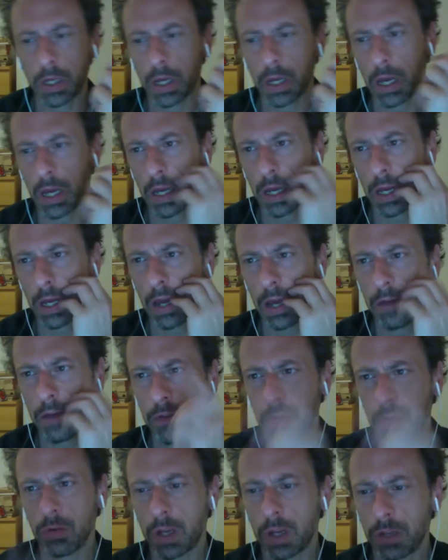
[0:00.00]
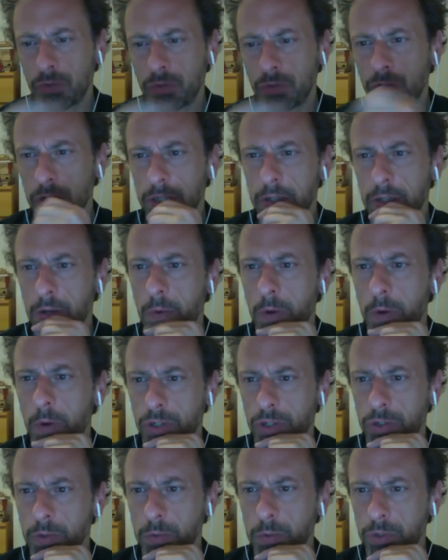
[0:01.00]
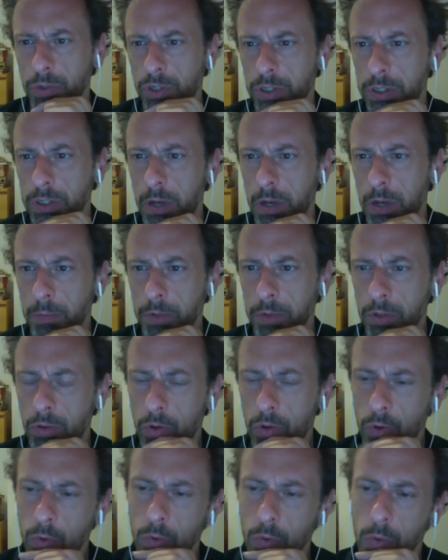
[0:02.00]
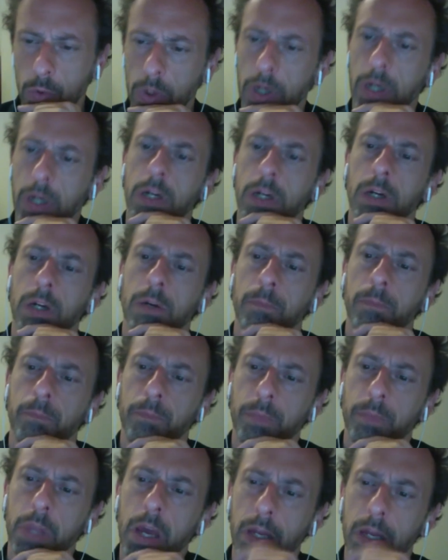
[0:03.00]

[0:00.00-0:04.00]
uh, I have another interesting question which is coming through. Um, yeah,